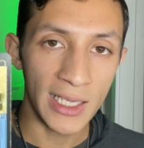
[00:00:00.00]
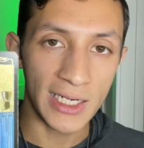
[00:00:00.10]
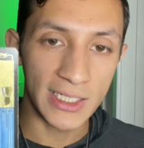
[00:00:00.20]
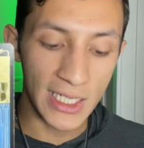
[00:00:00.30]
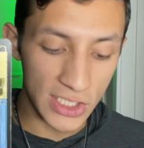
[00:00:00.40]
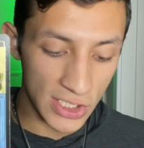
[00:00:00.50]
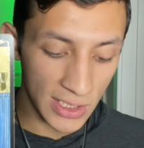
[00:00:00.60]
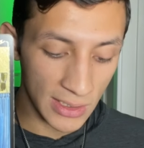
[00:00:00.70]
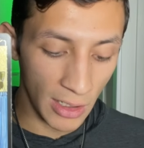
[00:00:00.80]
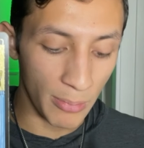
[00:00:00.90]
an
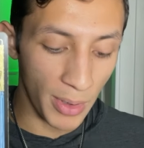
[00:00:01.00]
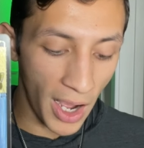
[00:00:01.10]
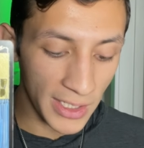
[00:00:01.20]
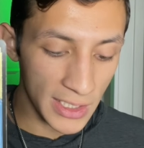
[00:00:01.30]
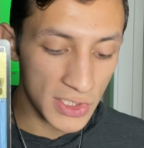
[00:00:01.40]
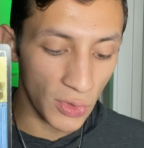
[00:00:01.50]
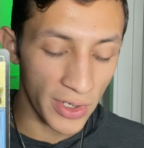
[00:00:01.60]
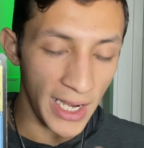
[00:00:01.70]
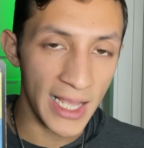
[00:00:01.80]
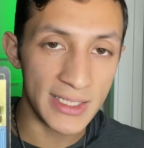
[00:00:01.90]
addiction, a bondage, or
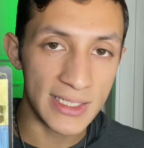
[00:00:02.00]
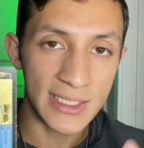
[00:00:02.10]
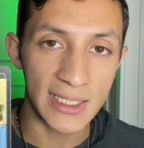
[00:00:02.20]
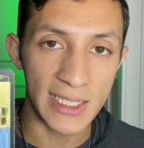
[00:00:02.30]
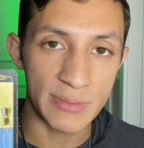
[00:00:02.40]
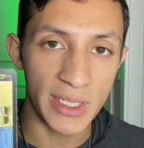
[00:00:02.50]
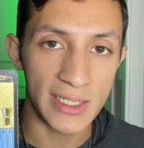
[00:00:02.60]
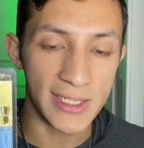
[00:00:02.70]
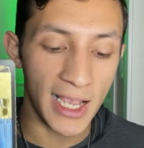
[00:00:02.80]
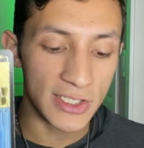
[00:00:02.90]
an entity that's been
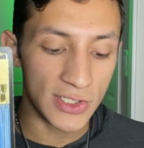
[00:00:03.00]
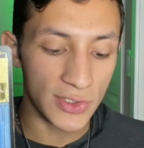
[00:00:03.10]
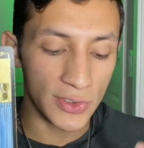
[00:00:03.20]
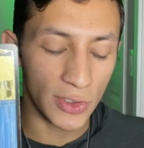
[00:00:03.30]
attached to you,